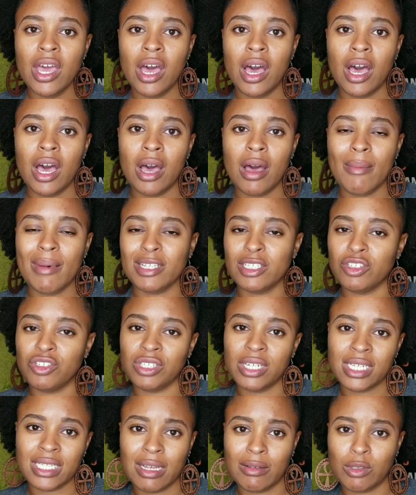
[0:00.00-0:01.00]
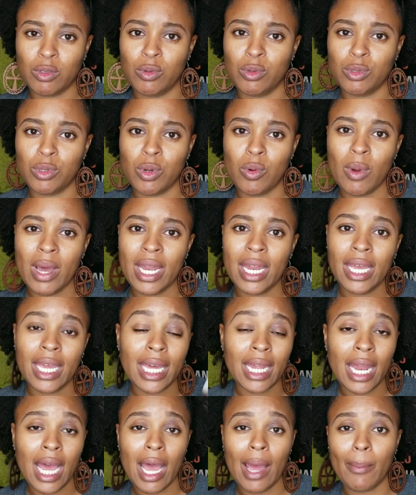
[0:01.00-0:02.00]
I told you guys I was going to a wedding
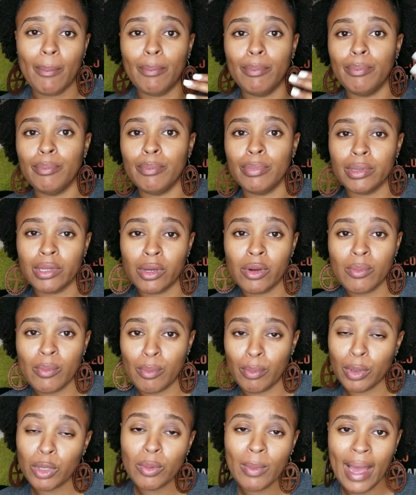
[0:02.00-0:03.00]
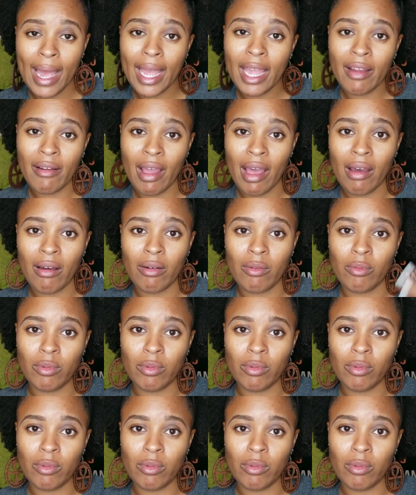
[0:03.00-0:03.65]
and I blew my hair out,